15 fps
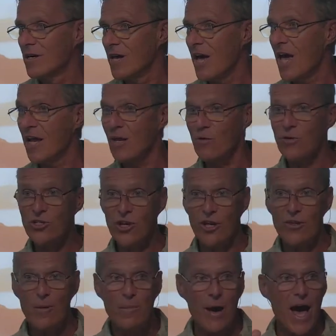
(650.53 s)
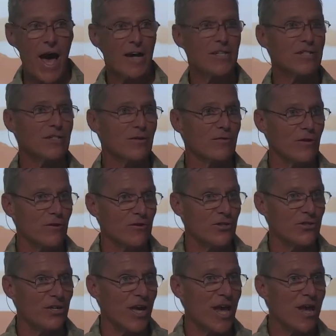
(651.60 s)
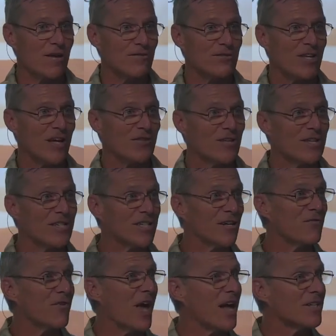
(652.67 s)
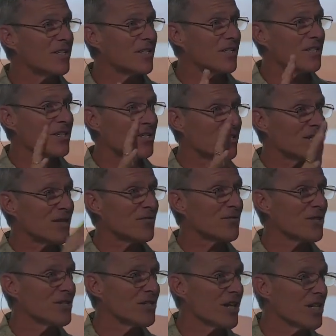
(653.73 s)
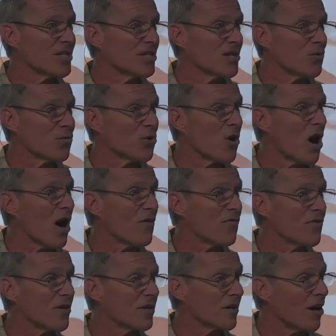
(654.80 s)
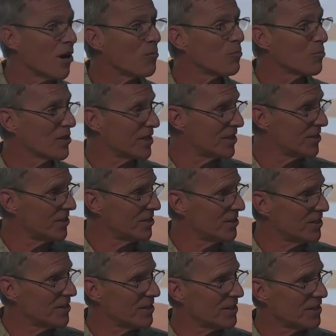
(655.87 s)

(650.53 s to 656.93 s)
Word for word: and it was on the backs of those slaves that these advances in civilization were often accomplished.